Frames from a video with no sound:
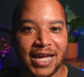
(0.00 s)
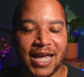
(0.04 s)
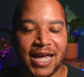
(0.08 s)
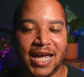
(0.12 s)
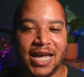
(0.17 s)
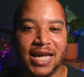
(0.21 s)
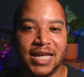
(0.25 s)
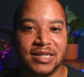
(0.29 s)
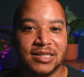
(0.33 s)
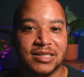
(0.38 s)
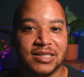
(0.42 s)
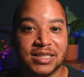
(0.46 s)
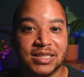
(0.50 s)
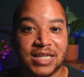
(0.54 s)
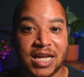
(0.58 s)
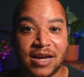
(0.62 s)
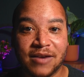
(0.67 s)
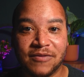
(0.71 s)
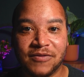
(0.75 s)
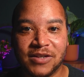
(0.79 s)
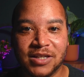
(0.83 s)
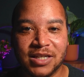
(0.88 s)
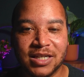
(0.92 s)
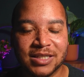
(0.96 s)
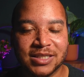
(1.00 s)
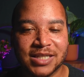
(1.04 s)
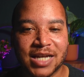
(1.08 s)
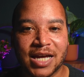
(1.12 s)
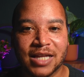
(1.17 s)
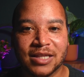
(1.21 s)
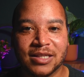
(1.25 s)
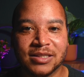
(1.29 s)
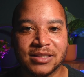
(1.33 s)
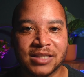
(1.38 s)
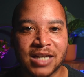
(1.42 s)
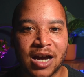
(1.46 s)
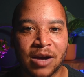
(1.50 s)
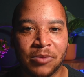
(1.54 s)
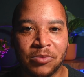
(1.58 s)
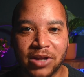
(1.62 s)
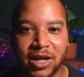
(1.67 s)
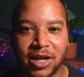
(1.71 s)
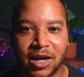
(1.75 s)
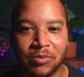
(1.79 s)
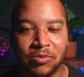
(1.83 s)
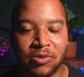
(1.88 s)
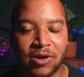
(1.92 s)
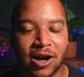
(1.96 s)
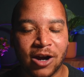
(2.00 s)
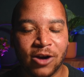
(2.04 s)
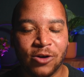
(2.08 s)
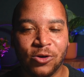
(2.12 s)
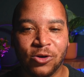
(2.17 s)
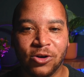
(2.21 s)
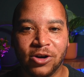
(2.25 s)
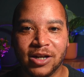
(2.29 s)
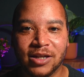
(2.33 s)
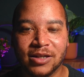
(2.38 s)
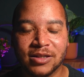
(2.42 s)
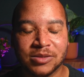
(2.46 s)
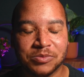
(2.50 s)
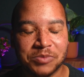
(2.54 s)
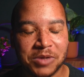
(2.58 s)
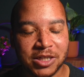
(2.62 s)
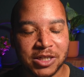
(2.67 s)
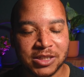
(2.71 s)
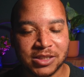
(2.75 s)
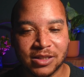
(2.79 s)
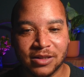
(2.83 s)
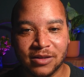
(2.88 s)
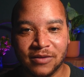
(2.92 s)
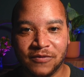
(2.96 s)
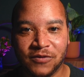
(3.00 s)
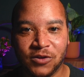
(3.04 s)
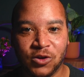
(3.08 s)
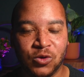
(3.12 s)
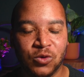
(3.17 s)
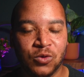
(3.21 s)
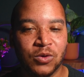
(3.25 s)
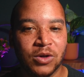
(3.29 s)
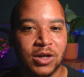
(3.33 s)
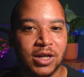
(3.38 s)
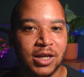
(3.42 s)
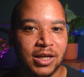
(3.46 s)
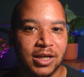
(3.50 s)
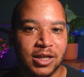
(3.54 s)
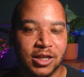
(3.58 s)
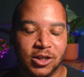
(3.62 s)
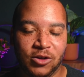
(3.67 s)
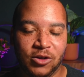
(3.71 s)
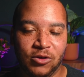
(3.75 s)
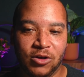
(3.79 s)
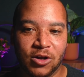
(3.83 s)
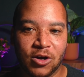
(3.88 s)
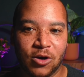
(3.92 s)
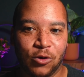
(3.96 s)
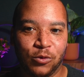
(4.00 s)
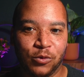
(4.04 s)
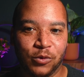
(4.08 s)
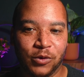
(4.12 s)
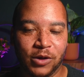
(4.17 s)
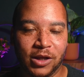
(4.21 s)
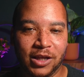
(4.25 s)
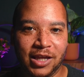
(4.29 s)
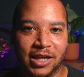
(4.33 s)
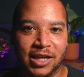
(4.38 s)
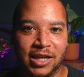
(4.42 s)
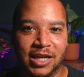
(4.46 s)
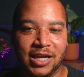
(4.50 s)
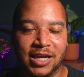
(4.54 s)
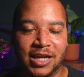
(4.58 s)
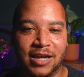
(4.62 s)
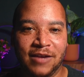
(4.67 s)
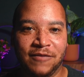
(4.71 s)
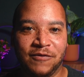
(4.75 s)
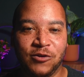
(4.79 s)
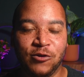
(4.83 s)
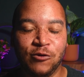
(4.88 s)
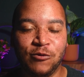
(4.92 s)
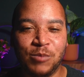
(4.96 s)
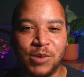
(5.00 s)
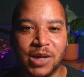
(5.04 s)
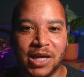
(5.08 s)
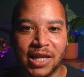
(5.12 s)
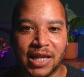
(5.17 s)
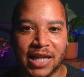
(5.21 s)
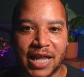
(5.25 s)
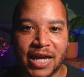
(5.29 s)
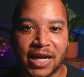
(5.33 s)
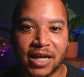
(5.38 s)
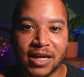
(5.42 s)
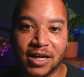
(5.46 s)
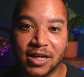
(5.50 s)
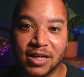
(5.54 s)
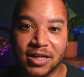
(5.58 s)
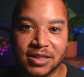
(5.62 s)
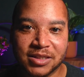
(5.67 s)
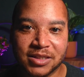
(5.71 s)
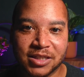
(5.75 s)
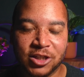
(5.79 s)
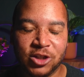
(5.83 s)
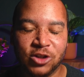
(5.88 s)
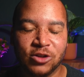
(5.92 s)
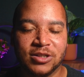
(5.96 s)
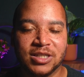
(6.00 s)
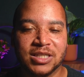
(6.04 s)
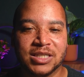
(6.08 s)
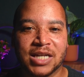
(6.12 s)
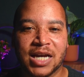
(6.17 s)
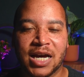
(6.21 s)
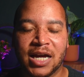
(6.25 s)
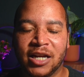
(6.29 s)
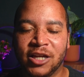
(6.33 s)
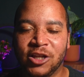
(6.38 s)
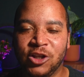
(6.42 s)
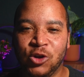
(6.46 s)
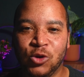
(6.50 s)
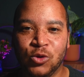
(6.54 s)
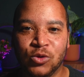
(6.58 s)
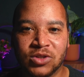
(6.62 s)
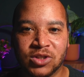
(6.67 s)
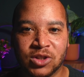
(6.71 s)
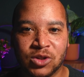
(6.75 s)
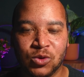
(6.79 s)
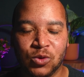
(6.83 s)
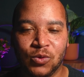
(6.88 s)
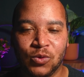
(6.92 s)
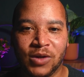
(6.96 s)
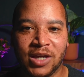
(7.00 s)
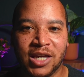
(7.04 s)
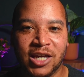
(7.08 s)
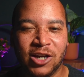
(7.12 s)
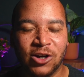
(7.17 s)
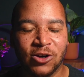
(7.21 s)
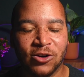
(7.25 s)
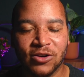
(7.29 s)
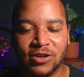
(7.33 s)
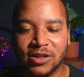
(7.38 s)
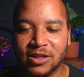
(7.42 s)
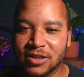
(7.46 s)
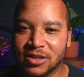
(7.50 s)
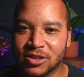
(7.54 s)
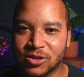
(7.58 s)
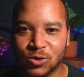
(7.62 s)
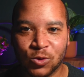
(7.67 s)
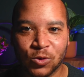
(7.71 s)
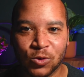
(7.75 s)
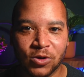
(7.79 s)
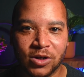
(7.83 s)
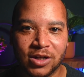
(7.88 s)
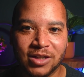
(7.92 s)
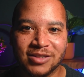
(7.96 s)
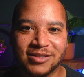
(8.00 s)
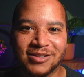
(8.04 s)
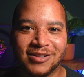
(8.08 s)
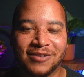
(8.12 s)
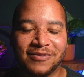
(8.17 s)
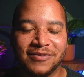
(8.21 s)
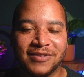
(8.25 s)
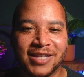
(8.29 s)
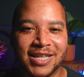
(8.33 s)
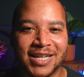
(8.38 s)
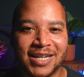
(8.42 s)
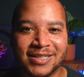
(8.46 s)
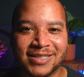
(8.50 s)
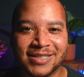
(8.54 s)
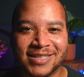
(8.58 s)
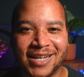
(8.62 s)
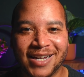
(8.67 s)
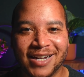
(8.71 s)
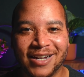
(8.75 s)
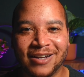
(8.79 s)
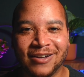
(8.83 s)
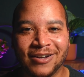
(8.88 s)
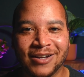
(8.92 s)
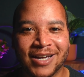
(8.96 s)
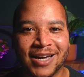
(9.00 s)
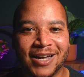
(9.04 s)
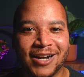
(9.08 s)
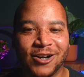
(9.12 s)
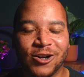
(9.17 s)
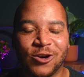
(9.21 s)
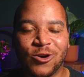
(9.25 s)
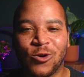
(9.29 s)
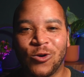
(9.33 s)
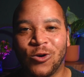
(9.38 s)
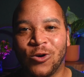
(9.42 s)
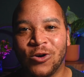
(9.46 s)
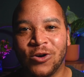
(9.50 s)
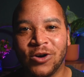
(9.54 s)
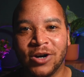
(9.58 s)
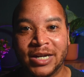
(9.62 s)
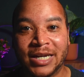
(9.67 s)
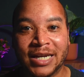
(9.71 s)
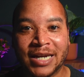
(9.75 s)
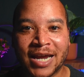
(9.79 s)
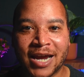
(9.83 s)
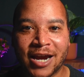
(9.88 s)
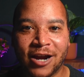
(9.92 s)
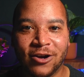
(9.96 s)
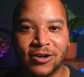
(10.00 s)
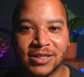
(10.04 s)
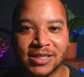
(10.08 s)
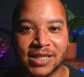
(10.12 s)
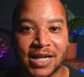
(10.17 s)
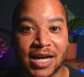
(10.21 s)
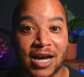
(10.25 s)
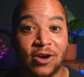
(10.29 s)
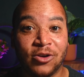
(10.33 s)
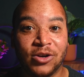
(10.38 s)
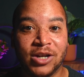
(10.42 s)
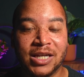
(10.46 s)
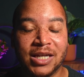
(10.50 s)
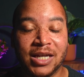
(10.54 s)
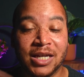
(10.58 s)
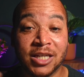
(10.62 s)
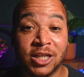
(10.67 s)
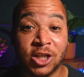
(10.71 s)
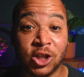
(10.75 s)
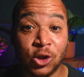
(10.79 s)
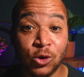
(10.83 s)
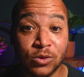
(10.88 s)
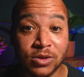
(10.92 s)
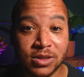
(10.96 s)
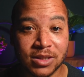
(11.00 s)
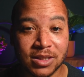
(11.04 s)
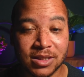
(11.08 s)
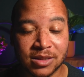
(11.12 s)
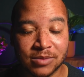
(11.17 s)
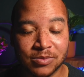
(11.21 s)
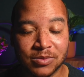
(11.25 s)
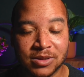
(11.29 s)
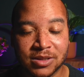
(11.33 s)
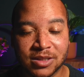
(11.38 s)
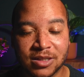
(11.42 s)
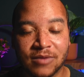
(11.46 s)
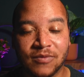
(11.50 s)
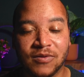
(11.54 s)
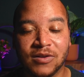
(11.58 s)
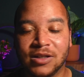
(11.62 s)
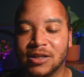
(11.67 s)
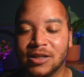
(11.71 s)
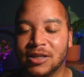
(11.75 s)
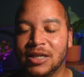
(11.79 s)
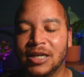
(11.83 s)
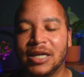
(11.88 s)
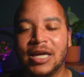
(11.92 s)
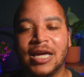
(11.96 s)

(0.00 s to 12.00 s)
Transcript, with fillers: And safety is at the top of that priority, especially if you, you know, if you've been like us and you're just kind of used to hearing the stories of things that kind of go on in Harris County and Houston specifically,